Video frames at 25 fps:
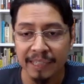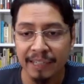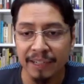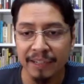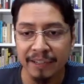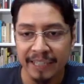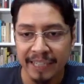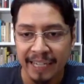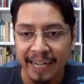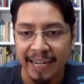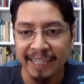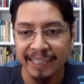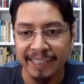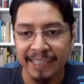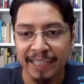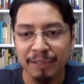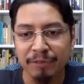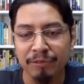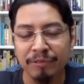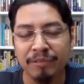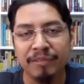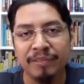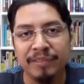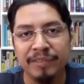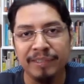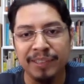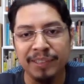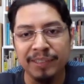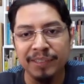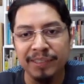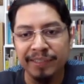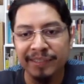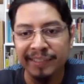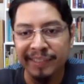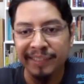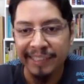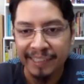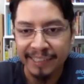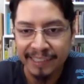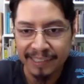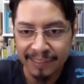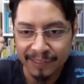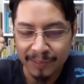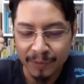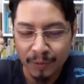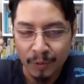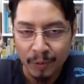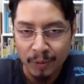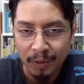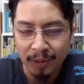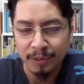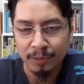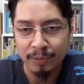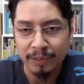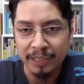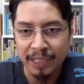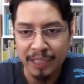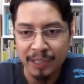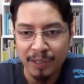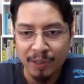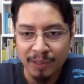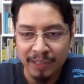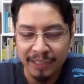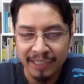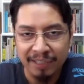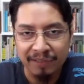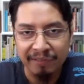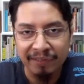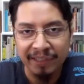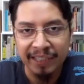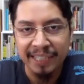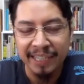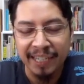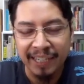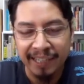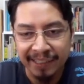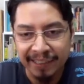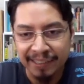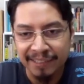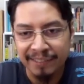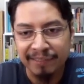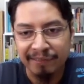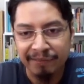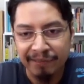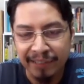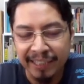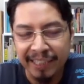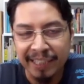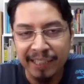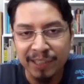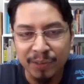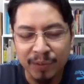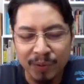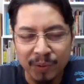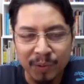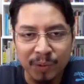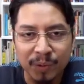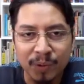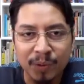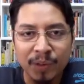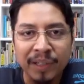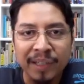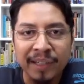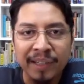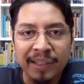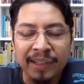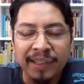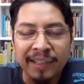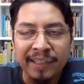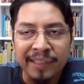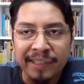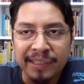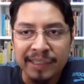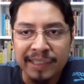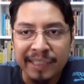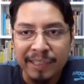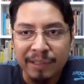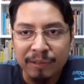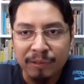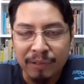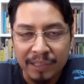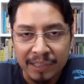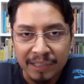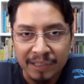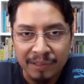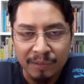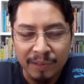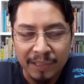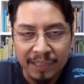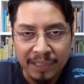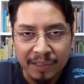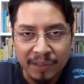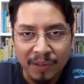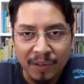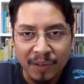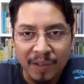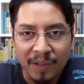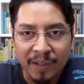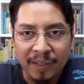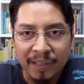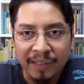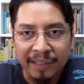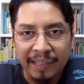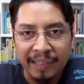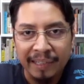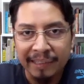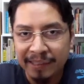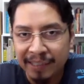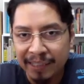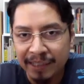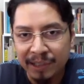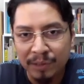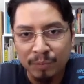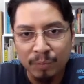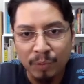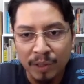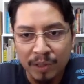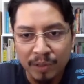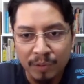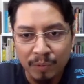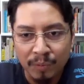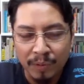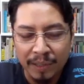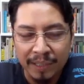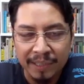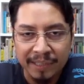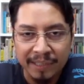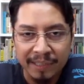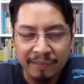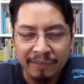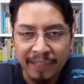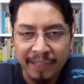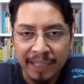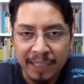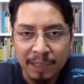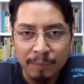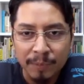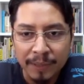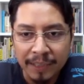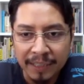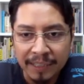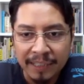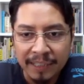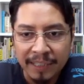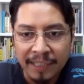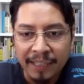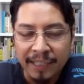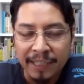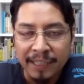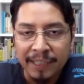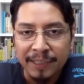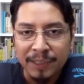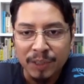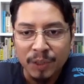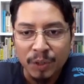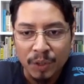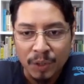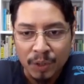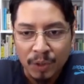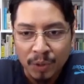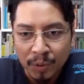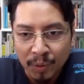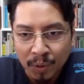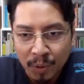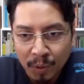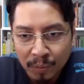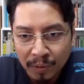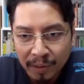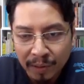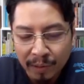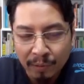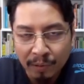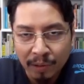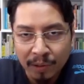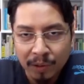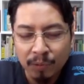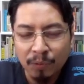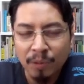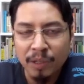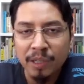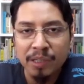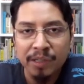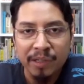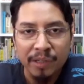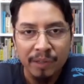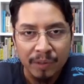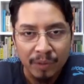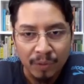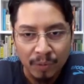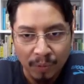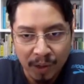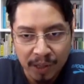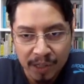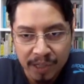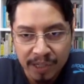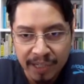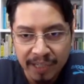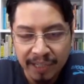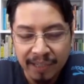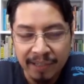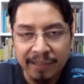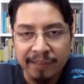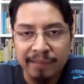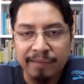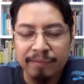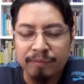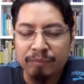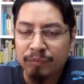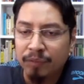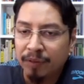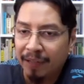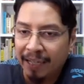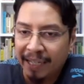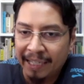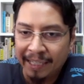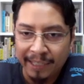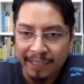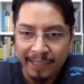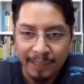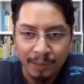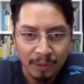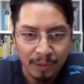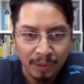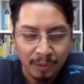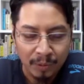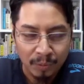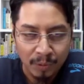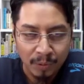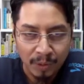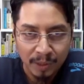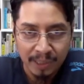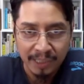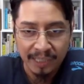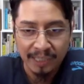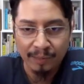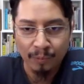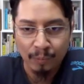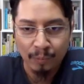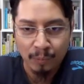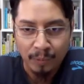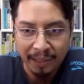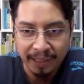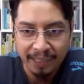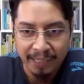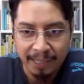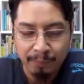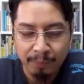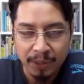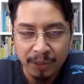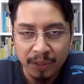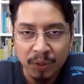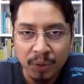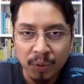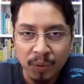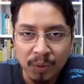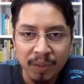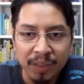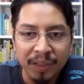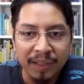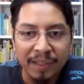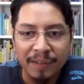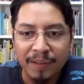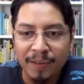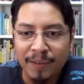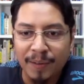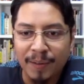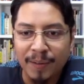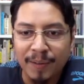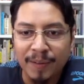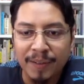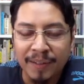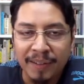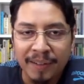reactive, you know, just switching on the TV and flicking through, seeing what's on and just watch what's available. So you know what you want to watch, you watch it. Either you want to watch it one episode or